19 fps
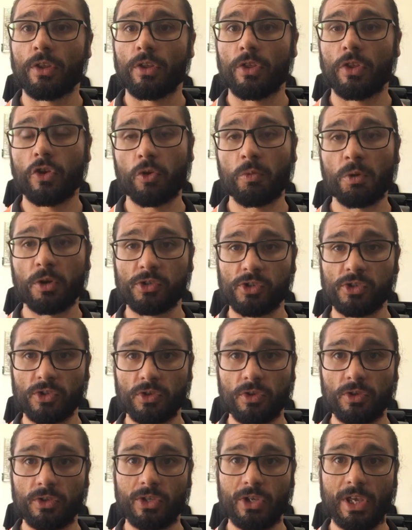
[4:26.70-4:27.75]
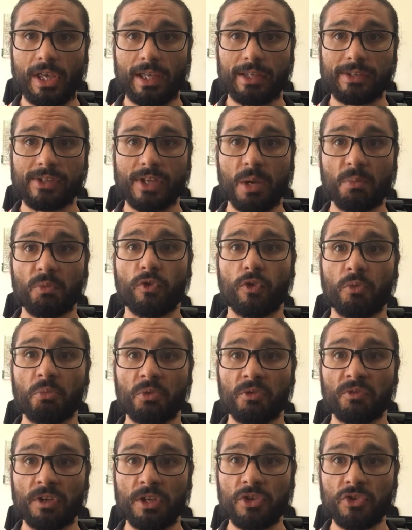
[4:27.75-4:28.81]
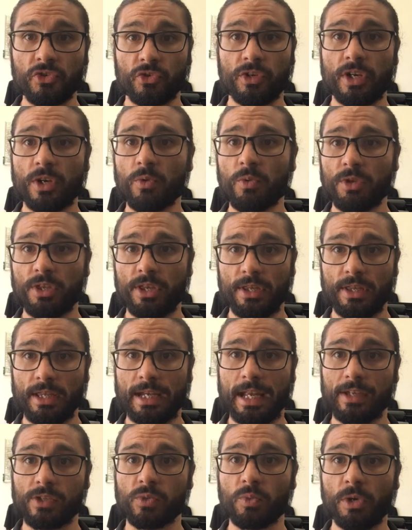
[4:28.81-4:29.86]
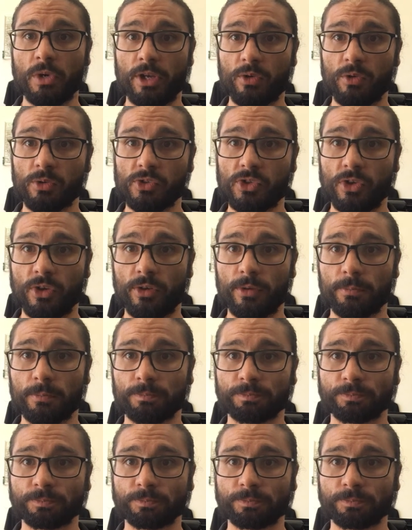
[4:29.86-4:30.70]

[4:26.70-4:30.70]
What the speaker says: they're almost certain to get some form of injury within the next week or so.